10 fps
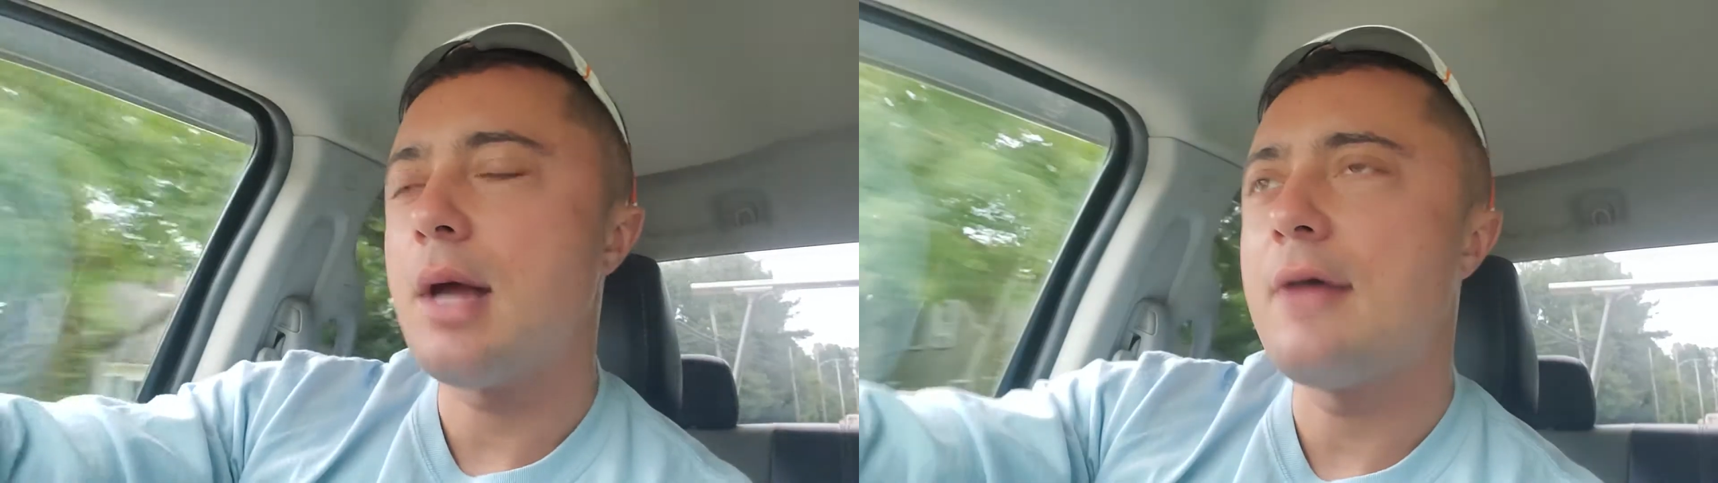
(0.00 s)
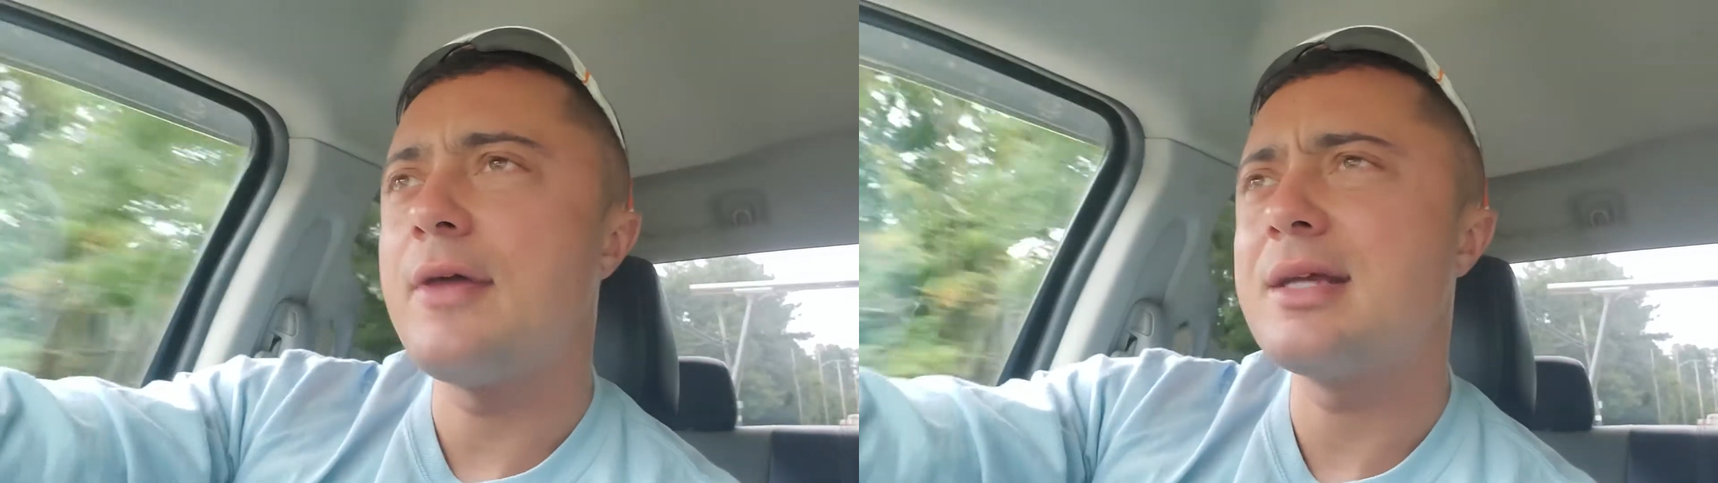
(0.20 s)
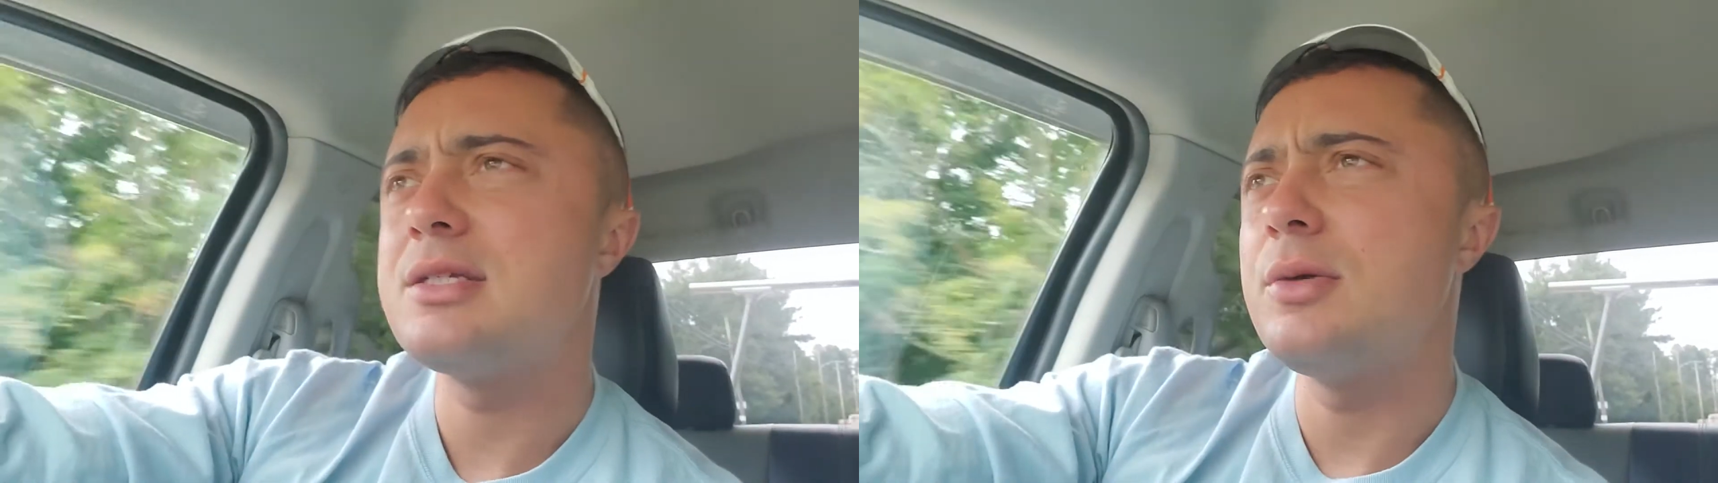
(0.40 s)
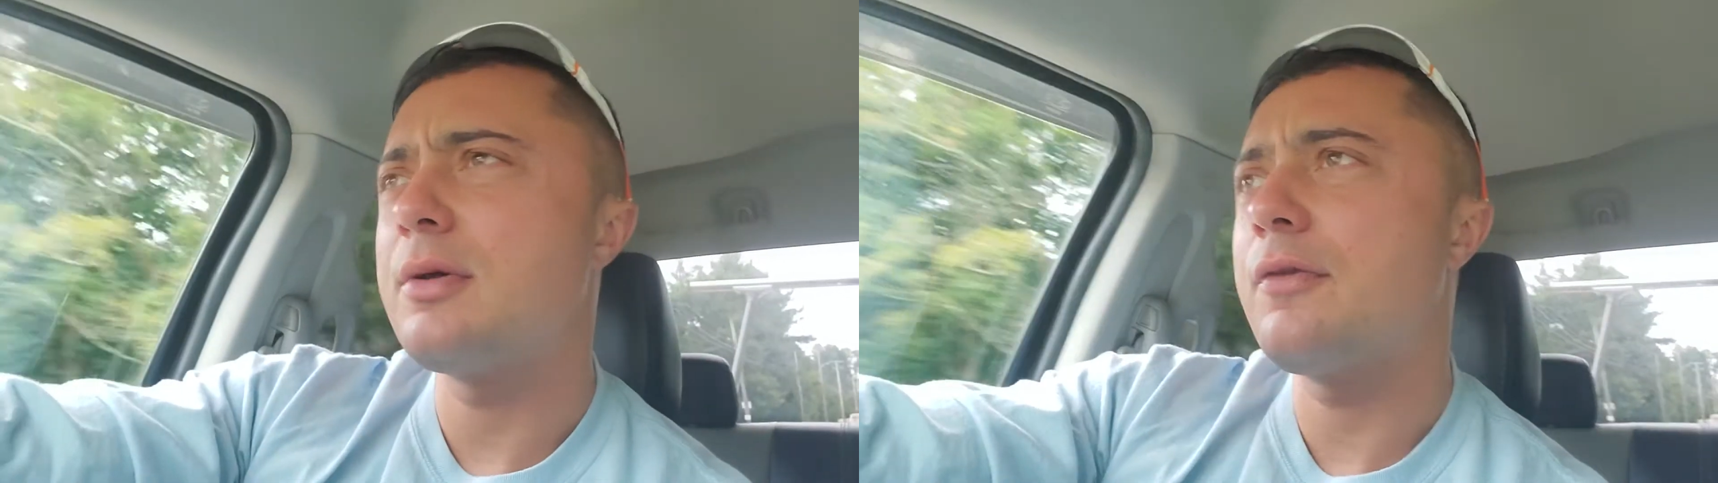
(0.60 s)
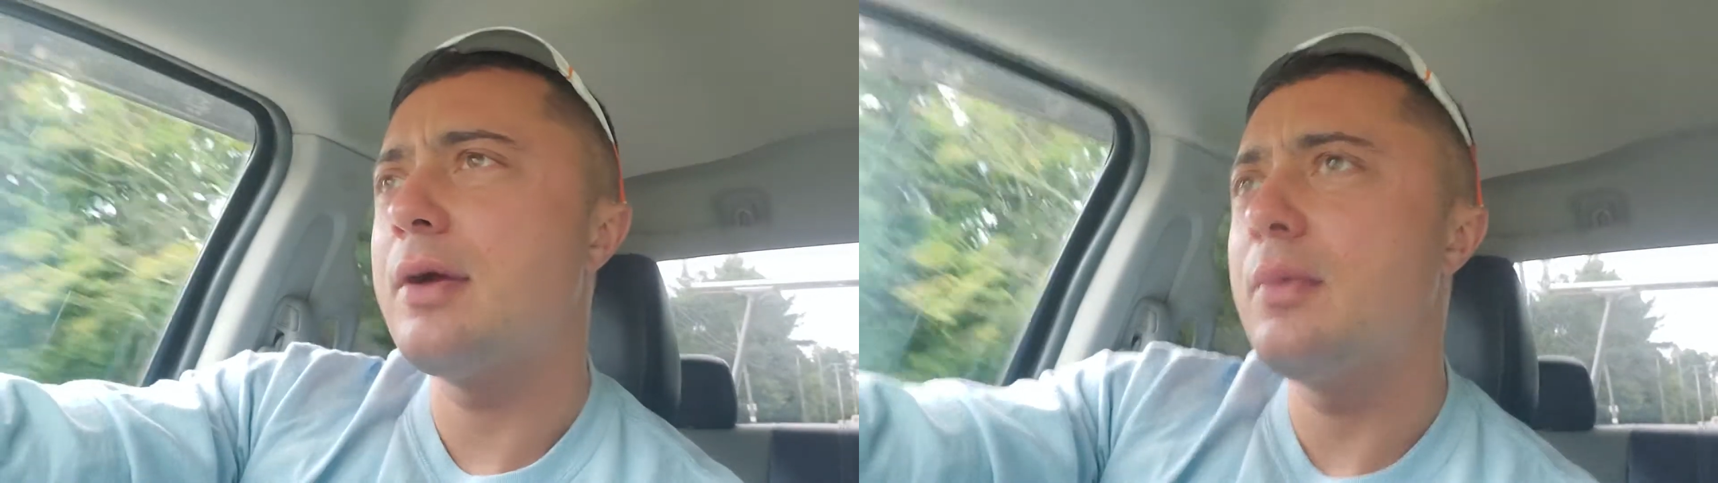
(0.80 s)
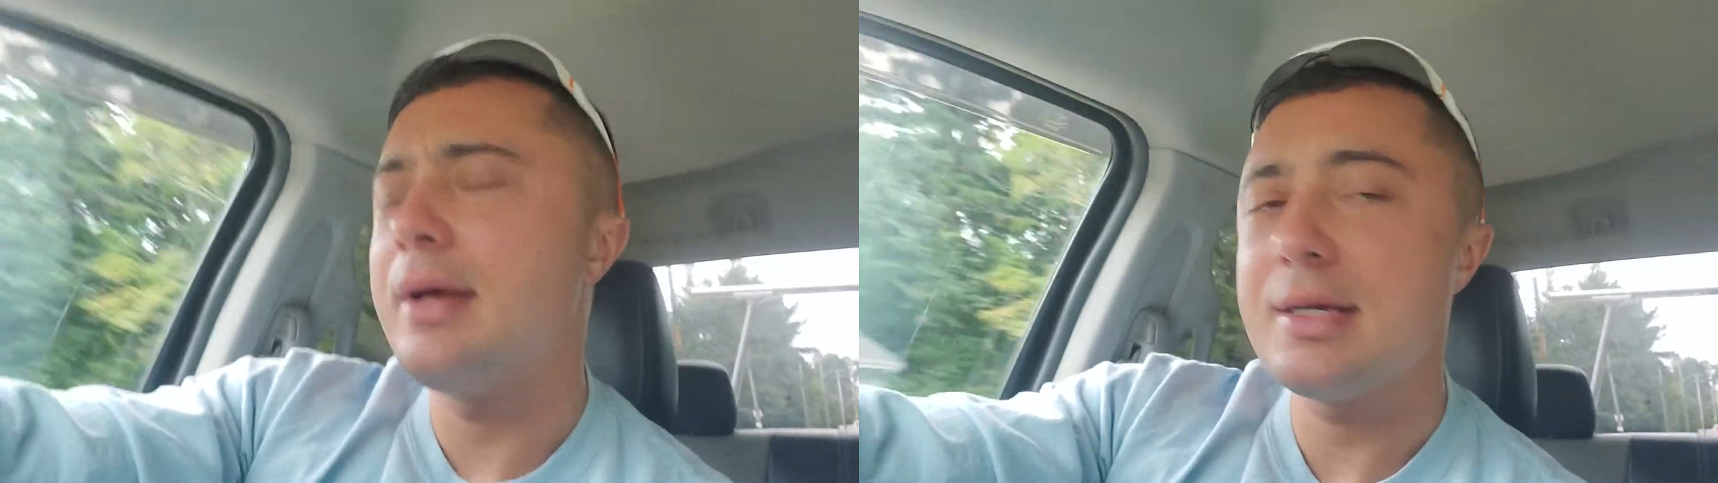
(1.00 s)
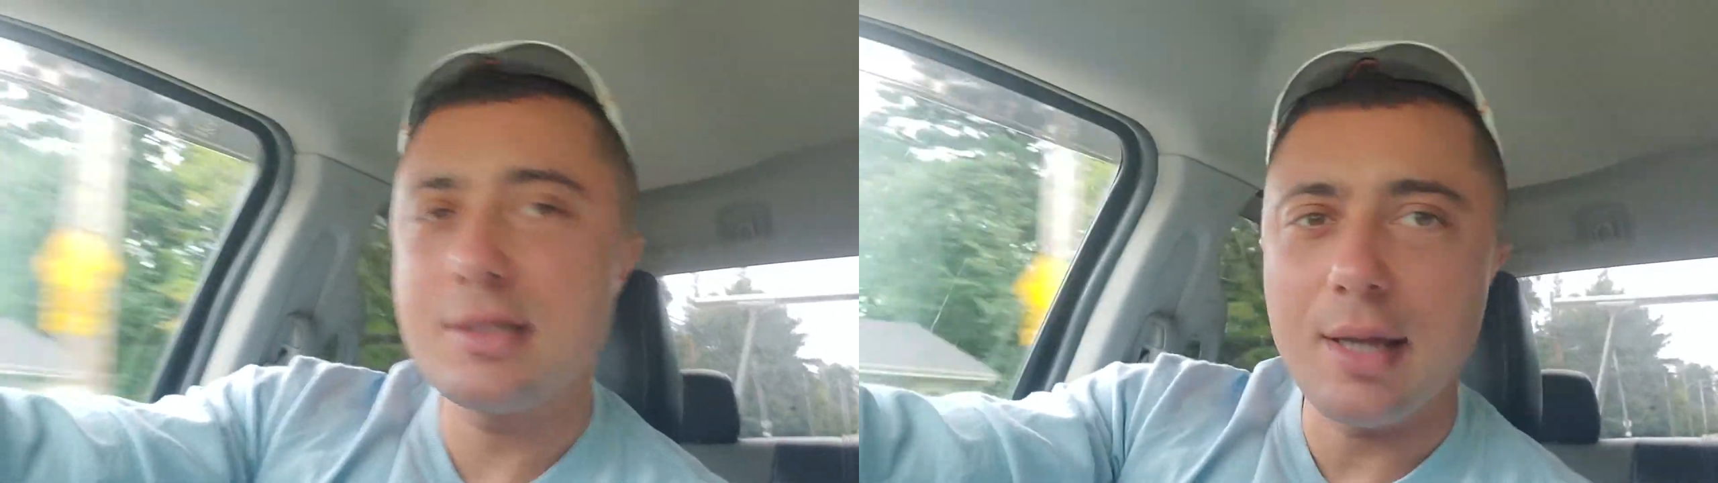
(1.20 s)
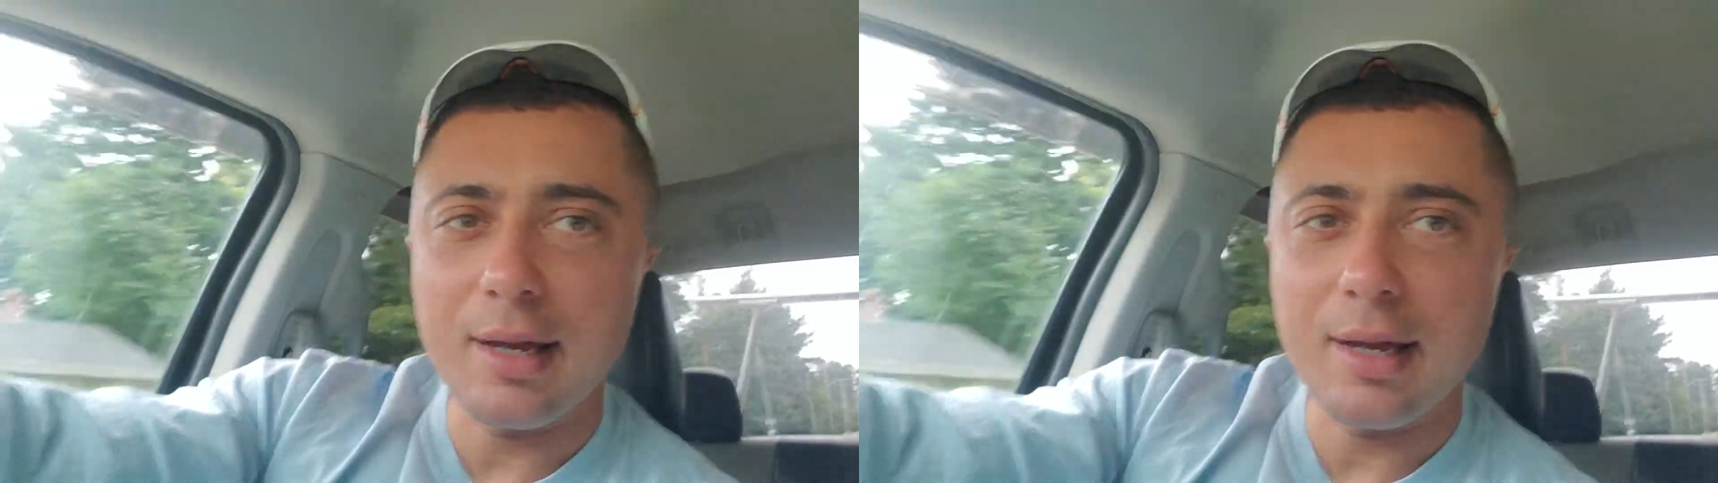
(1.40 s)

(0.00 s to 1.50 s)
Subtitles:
I think 2 or 3 weeks.